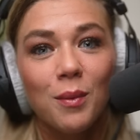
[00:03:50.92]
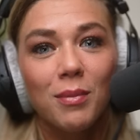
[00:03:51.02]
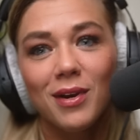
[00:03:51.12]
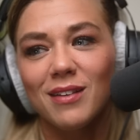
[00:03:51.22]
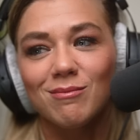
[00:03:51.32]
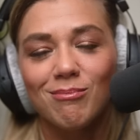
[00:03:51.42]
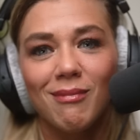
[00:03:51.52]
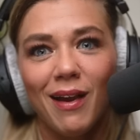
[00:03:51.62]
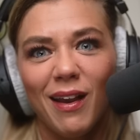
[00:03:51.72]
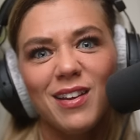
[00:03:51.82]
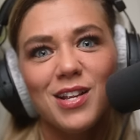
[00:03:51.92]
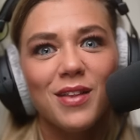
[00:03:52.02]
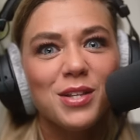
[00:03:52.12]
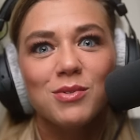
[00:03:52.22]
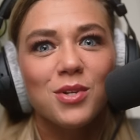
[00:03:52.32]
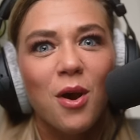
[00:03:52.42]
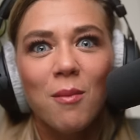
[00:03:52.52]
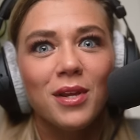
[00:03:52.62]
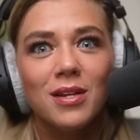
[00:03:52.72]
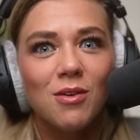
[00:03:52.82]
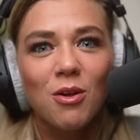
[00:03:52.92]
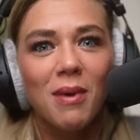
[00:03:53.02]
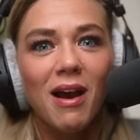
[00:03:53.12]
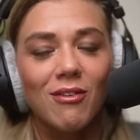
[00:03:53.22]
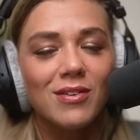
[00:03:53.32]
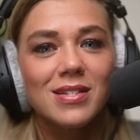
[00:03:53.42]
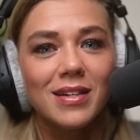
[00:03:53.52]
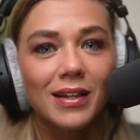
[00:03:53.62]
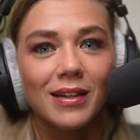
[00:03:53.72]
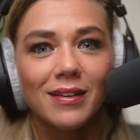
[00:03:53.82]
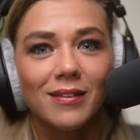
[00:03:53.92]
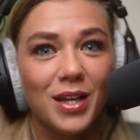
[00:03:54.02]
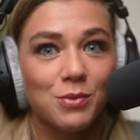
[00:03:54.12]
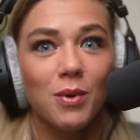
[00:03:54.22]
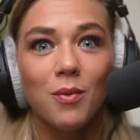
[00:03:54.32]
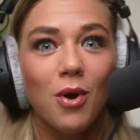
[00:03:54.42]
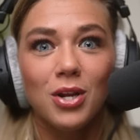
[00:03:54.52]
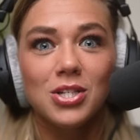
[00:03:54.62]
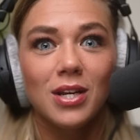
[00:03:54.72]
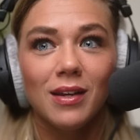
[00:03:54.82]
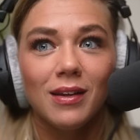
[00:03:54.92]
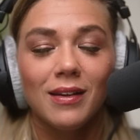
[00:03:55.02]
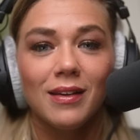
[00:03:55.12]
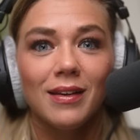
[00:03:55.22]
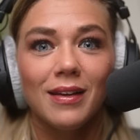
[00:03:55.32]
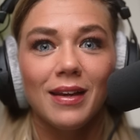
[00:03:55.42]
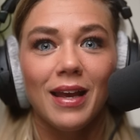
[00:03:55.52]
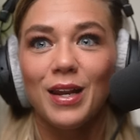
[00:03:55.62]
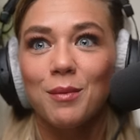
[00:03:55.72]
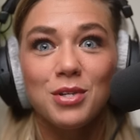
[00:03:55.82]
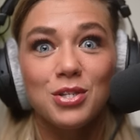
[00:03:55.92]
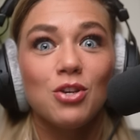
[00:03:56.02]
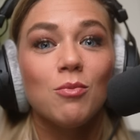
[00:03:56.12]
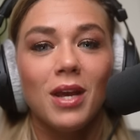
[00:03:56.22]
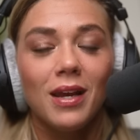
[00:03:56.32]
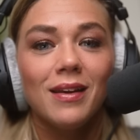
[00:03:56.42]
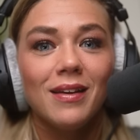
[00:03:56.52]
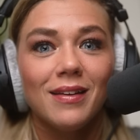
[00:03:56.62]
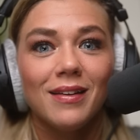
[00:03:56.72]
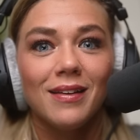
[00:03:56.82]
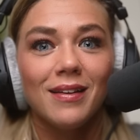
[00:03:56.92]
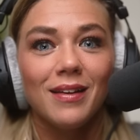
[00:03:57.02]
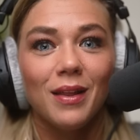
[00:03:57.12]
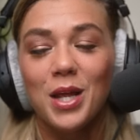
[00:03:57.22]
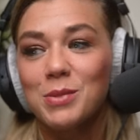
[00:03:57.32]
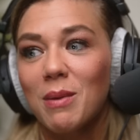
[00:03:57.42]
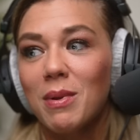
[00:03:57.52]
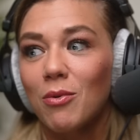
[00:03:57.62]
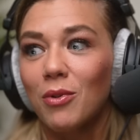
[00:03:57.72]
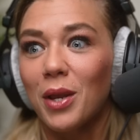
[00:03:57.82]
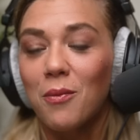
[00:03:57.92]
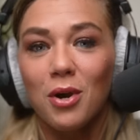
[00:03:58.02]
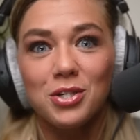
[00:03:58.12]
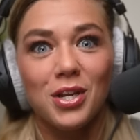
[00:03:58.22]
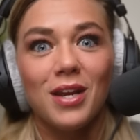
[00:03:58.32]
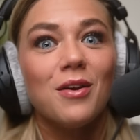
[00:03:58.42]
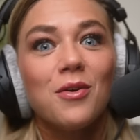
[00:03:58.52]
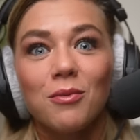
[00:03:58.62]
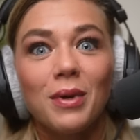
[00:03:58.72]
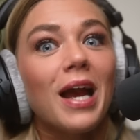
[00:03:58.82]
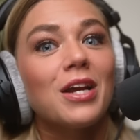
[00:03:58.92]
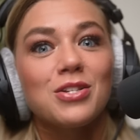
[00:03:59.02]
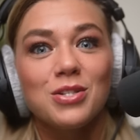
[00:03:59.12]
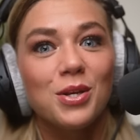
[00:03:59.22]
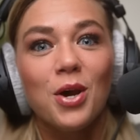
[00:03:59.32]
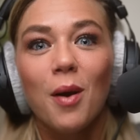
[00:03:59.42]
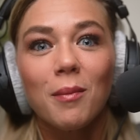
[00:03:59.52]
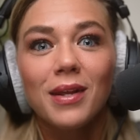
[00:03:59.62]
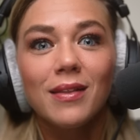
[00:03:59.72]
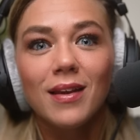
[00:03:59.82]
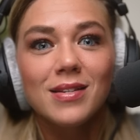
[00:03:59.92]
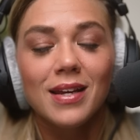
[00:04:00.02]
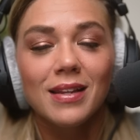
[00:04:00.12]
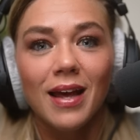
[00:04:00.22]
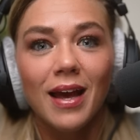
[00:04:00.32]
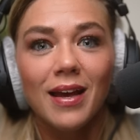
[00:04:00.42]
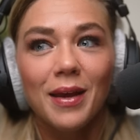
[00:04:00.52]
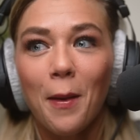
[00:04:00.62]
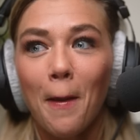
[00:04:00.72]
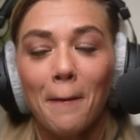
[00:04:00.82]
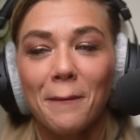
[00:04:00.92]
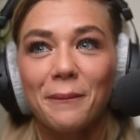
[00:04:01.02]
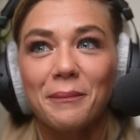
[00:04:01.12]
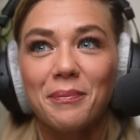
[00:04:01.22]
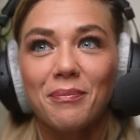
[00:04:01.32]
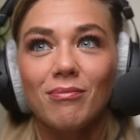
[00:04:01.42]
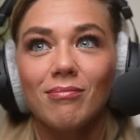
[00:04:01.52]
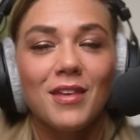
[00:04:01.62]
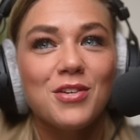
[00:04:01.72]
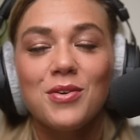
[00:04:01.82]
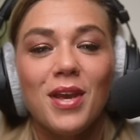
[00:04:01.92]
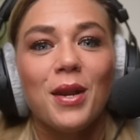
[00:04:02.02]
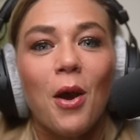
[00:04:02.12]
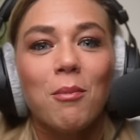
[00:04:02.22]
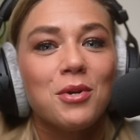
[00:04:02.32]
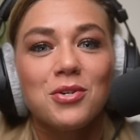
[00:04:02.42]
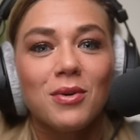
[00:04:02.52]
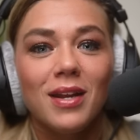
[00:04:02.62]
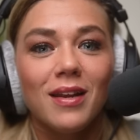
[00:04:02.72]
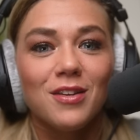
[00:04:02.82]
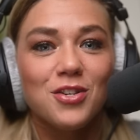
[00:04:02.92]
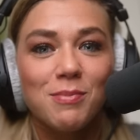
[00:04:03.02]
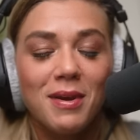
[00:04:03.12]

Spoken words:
But I guess that's what comedy is all about, isn't it? That's why we watch it. And I'm assuming that's why people like watching reactions to comedy and things like that. Because you can't help but join in. It just